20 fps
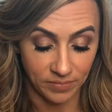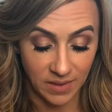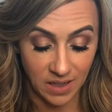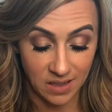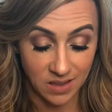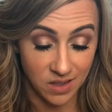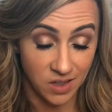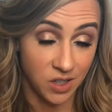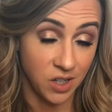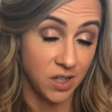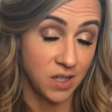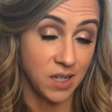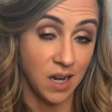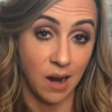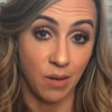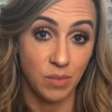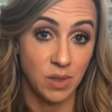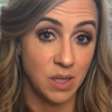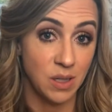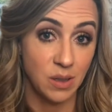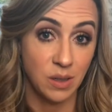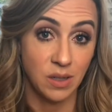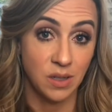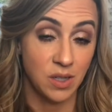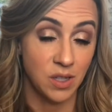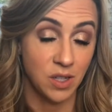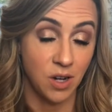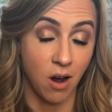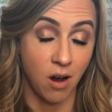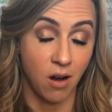It's a good time to
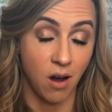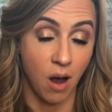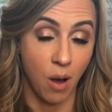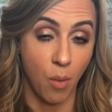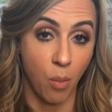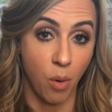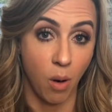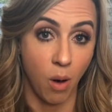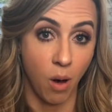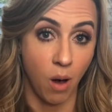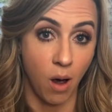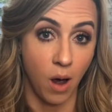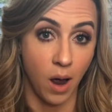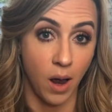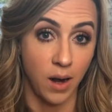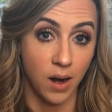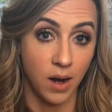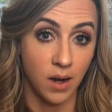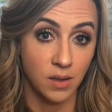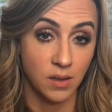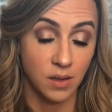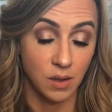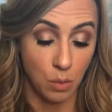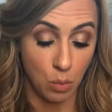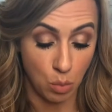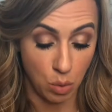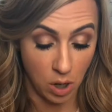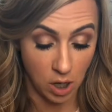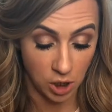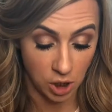stock up on
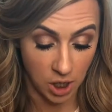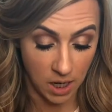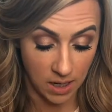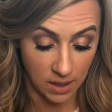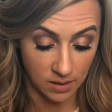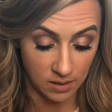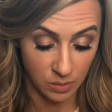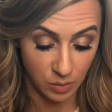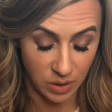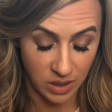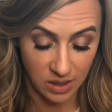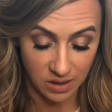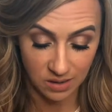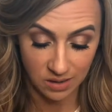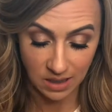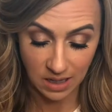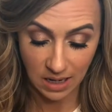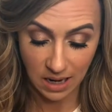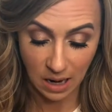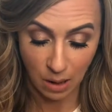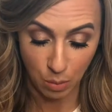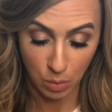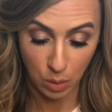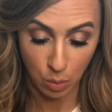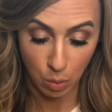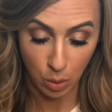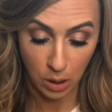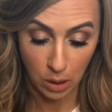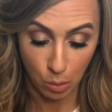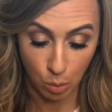some brush heads because they can be
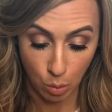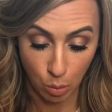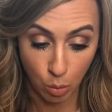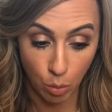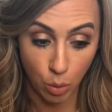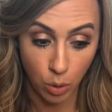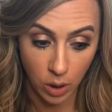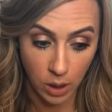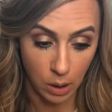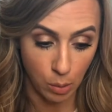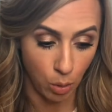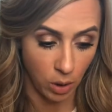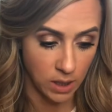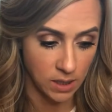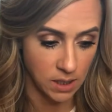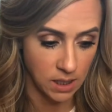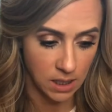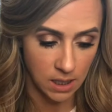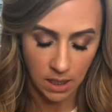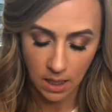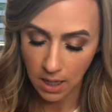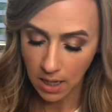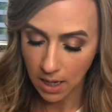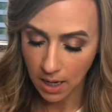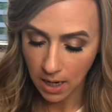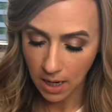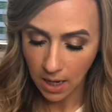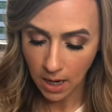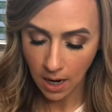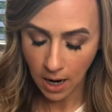pretty pricey.
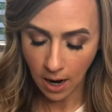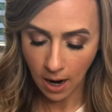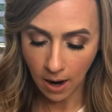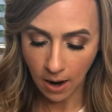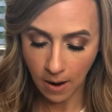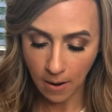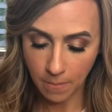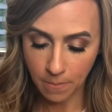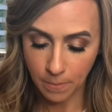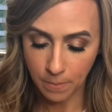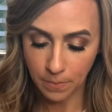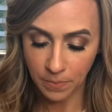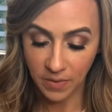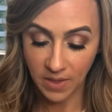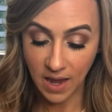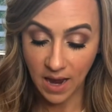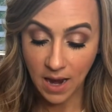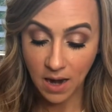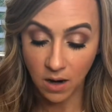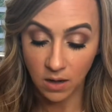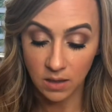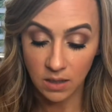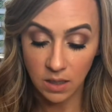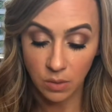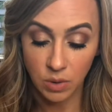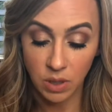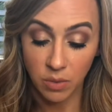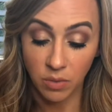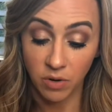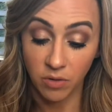Then on
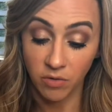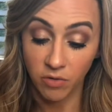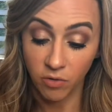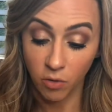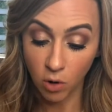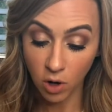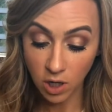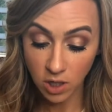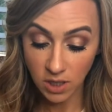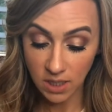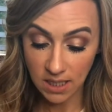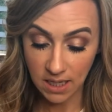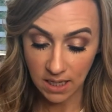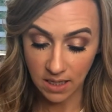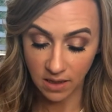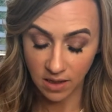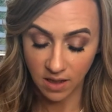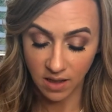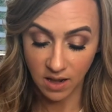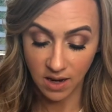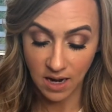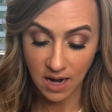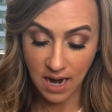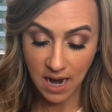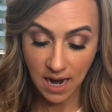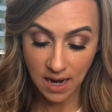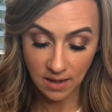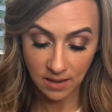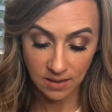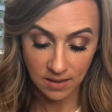September 14th, the
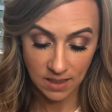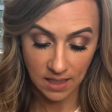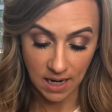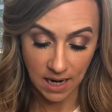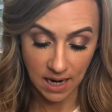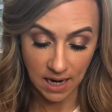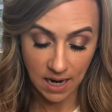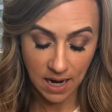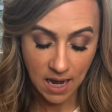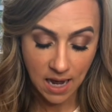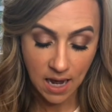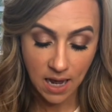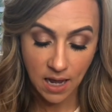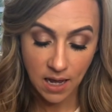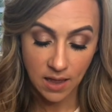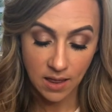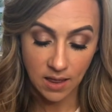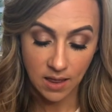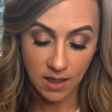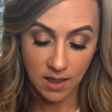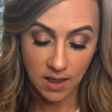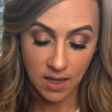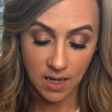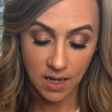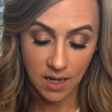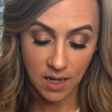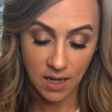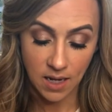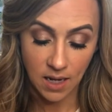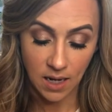next day,
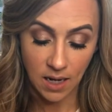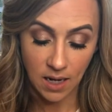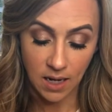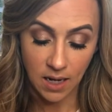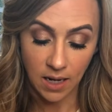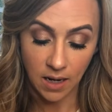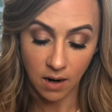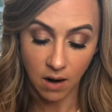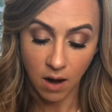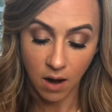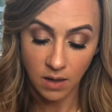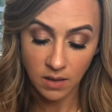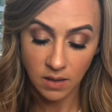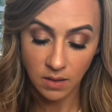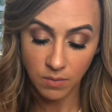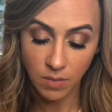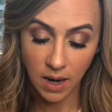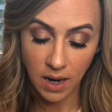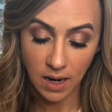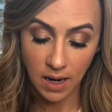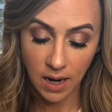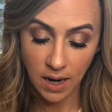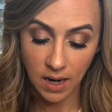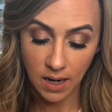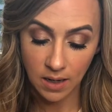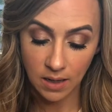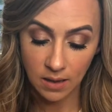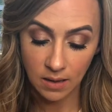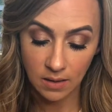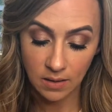the It
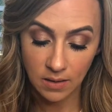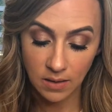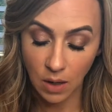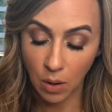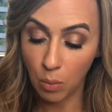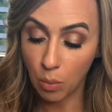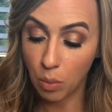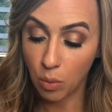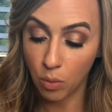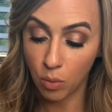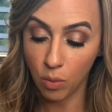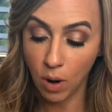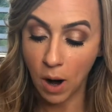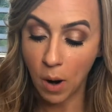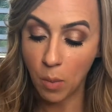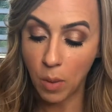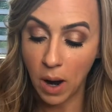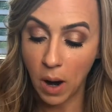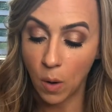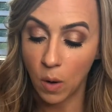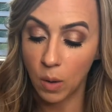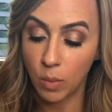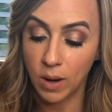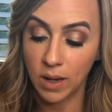Cosmetics Brow Power